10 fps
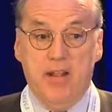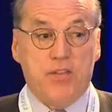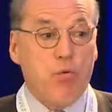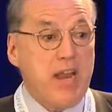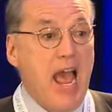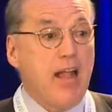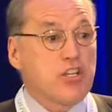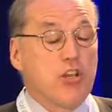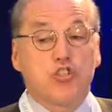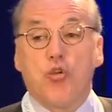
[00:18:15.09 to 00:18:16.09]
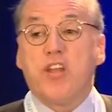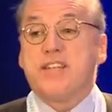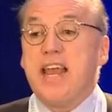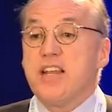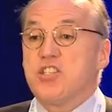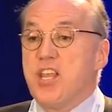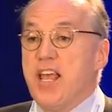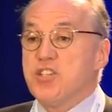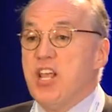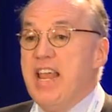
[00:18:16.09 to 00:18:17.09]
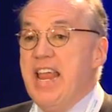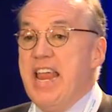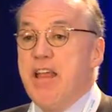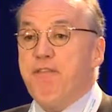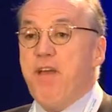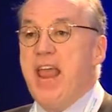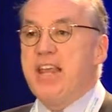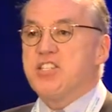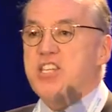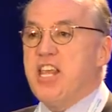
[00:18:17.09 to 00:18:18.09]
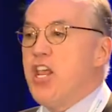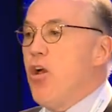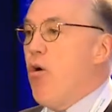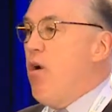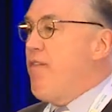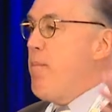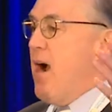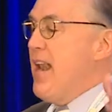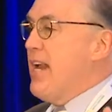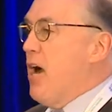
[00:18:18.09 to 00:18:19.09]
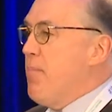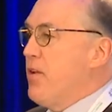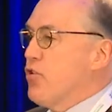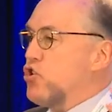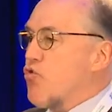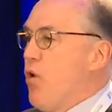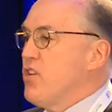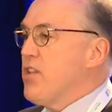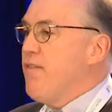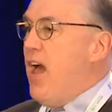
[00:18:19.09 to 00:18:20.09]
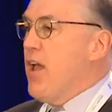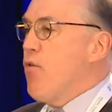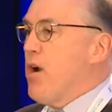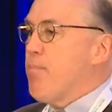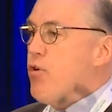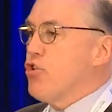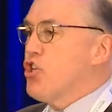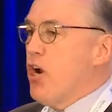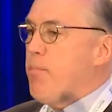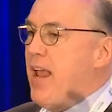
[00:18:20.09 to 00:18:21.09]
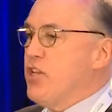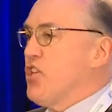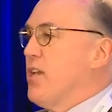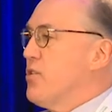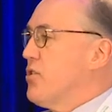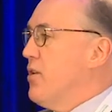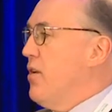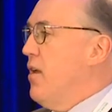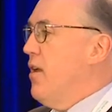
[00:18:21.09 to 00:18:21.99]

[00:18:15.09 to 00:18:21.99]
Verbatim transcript: The reality. So the data says if a CEO of a mining company destroys the value on a per share basis,